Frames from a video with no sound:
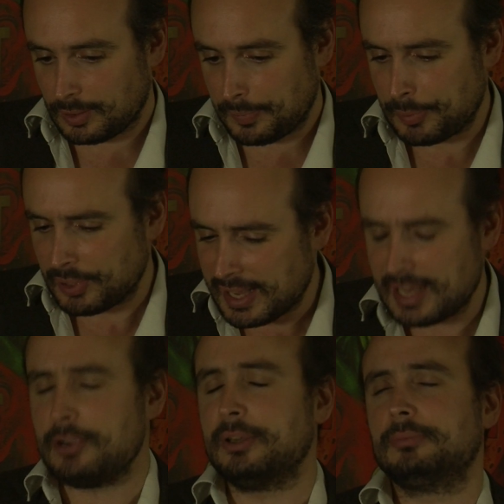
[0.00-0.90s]
people
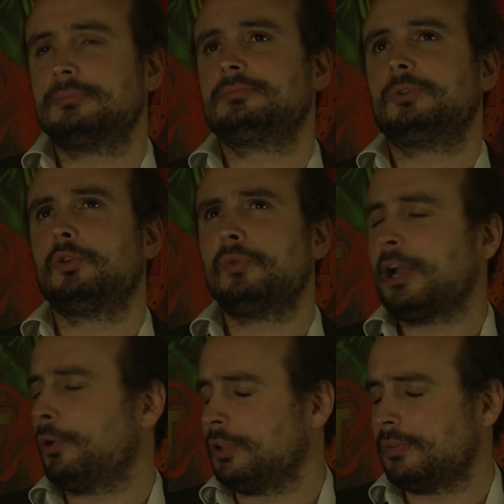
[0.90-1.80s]
hear it on
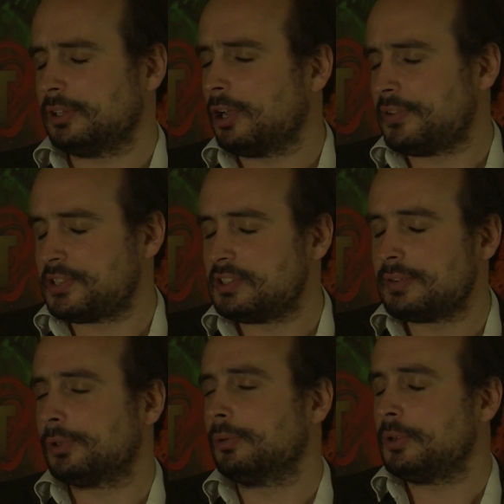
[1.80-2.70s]
record and they think, no, this is
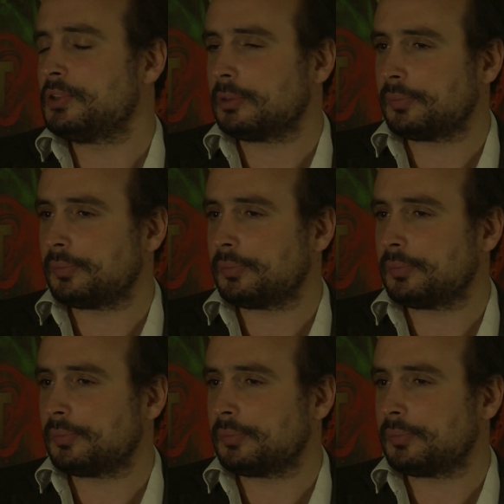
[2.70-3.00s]
difficult music.